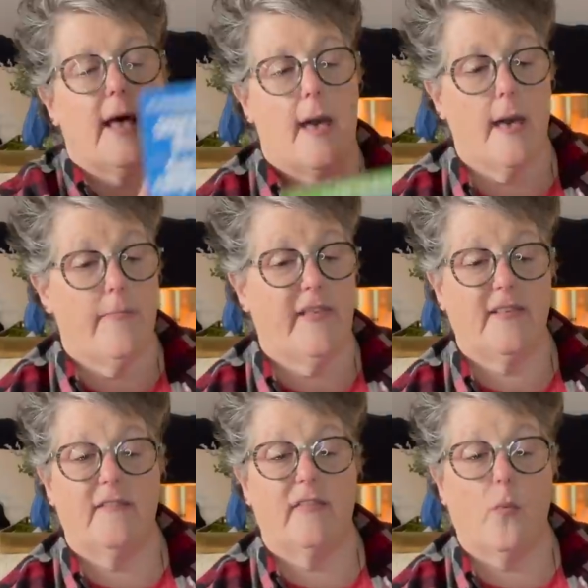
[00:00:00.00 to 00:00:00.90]
Um, this
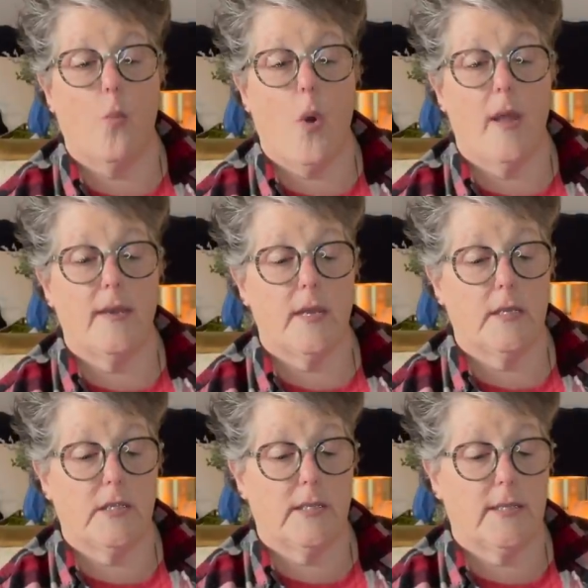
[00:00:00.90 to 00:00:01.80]
is the one
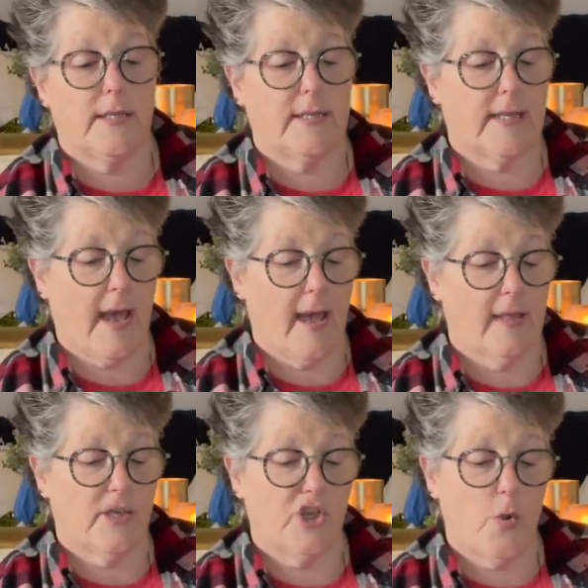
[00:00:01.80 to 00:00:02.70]
size
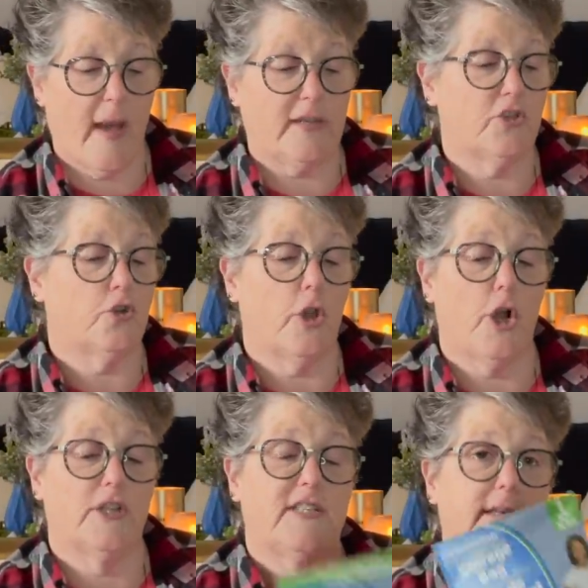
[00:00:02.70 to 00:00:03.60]
two extra
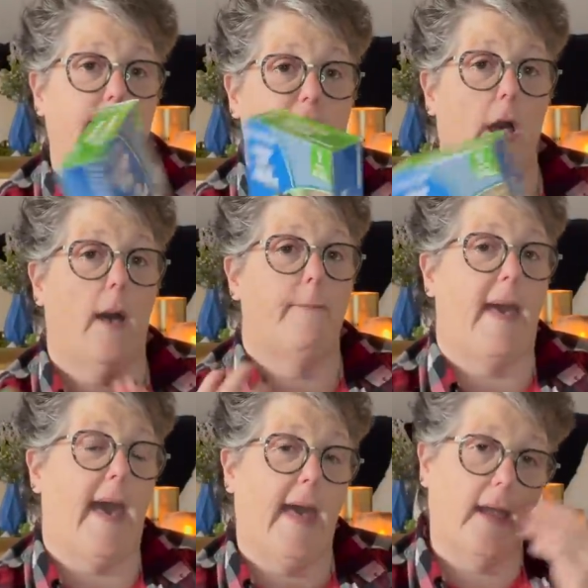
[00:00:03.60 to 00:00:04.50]
large zip top
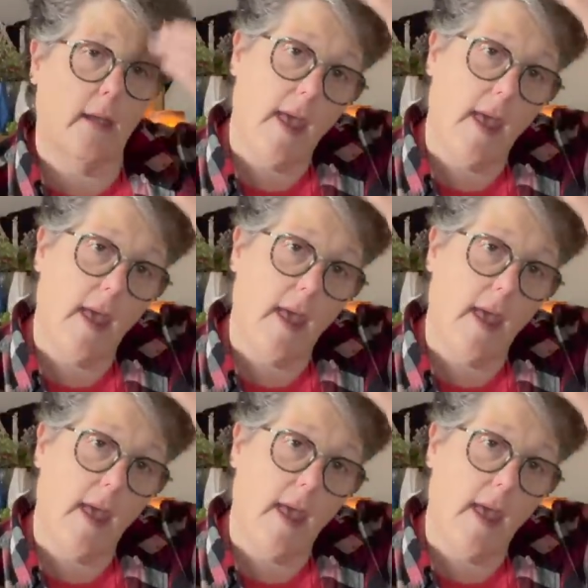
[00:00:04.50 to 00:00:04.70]
bag